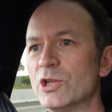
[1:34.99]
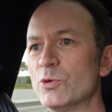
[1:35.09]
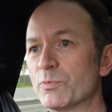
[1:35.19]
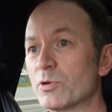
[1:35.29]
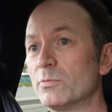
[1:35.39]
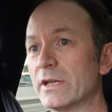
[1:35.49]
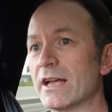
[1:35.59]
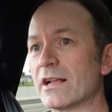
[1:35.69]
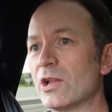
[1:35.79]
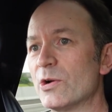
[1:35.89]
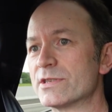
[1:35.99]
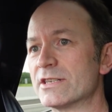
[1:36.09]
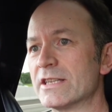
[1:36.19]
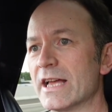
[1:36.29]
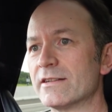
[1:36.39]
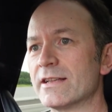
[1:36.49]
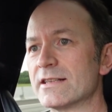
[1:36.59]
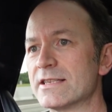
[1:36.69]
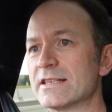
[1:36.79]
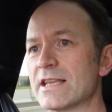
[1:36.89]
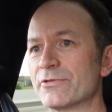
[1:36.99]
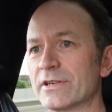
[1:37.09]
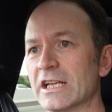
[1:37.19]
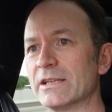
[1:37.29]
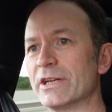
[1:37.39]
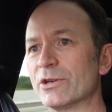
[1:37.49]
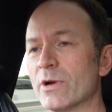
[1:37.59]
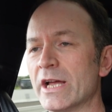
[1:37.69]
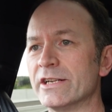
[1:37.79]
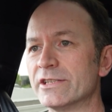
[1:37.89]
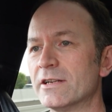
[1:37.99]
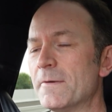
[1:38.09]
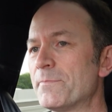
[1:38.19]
you would probably get closer to that 600 kilometer range.